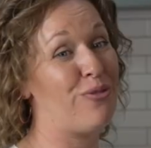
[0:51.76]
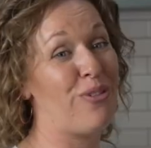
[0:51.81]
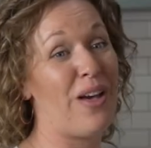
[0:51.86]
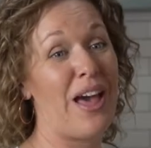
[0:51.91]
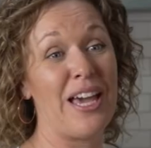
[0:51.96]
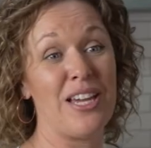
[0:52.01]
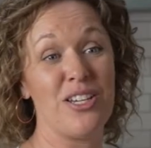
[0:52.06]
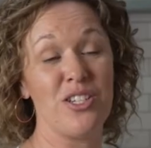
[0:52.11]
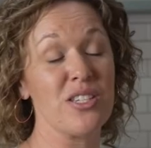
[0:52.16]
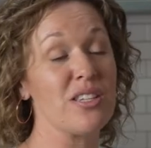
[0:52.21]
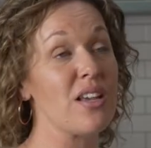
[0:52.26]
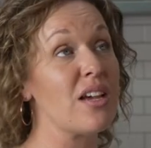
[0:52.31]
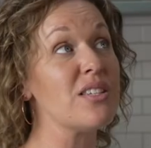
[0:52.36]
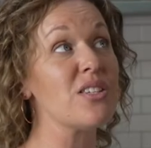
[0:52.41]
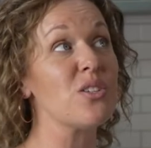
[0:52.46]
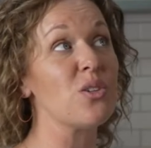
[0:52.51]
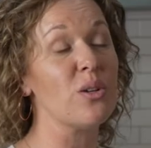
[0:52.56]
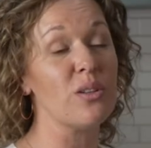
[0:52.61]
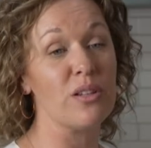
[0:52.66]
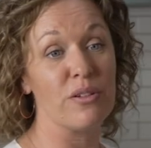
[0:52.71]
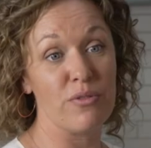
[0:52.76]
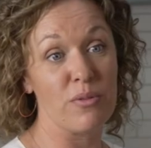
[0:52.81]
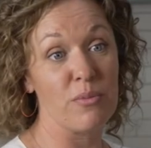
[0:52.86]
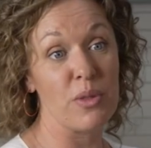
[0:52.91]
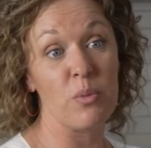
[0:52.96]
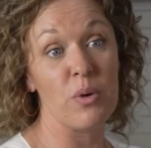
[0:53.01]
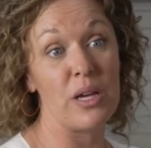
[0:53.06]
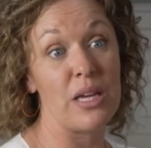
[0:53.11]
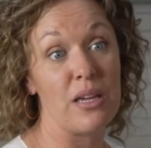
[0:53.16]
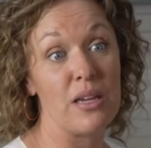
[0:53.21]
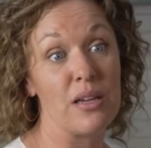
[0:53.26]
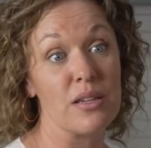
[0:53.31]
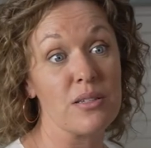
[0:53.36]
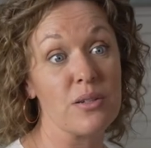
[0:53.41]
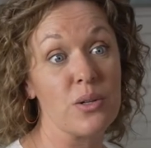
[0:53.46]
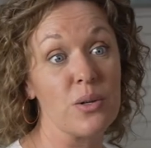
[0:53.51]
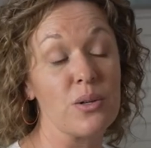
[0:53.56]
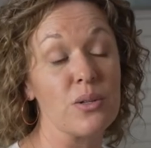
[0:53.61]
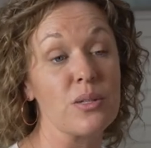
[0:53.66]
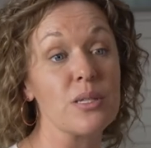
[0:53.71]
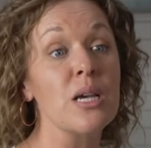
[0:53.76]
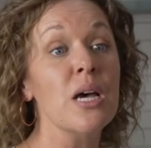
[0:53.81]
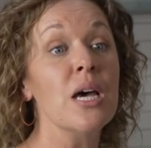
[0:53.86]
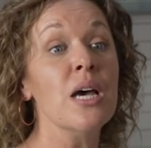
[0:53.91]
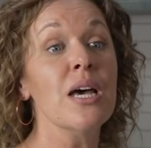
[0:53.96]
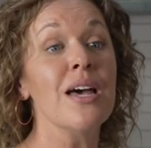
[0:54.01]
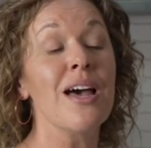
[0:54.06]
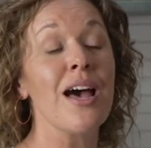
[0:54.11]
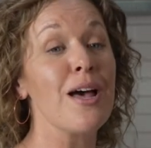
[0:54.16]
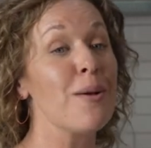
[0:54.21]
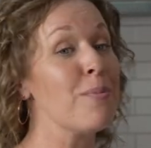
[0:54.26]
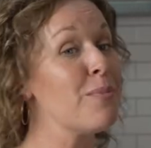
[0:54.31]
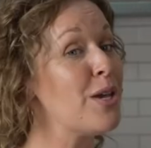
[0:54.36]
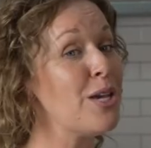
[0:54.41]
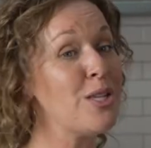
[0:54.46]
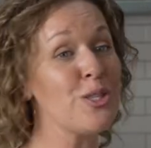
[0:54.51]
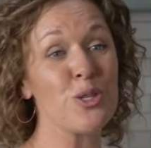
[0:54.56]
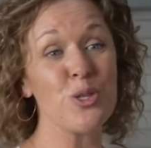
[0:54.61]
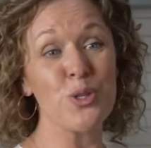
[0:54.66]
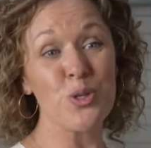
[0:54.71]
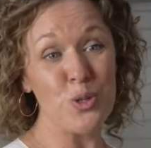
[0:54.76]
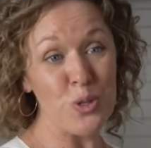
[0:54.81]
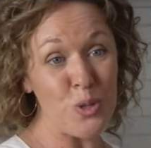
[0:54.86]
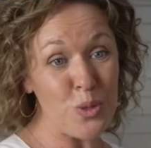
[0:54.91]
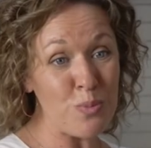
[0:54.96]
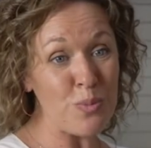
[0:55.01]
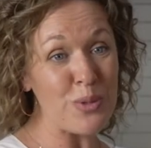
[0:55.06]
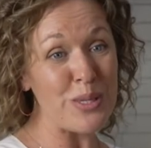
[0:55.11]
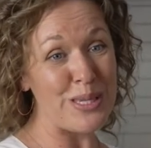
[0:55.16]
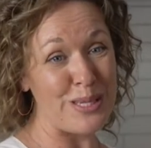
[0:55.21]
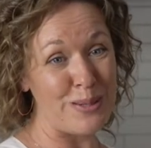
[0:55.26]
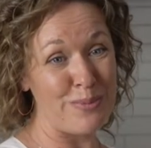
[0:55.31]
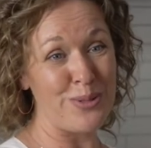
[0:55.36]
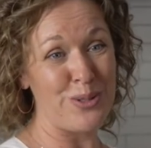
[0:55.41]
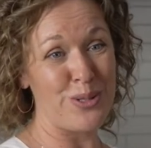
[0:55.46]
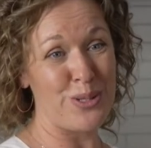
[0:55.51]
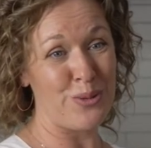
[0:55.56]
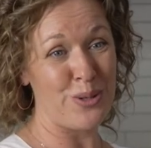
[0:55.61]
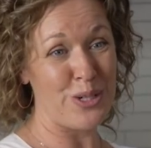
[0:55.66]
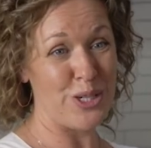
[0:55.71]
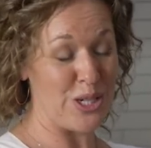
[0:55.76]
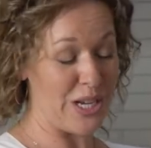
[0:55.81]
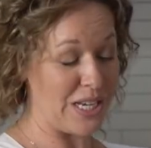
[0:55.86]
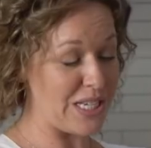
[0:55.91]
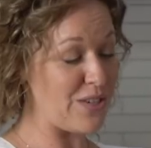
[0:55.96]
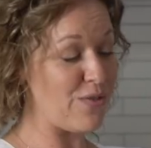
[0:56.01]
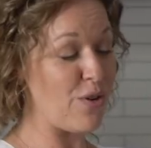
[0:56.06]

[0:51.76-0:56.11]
for ages. I stole it from the warehouse girls. Um, it's super simple to adjust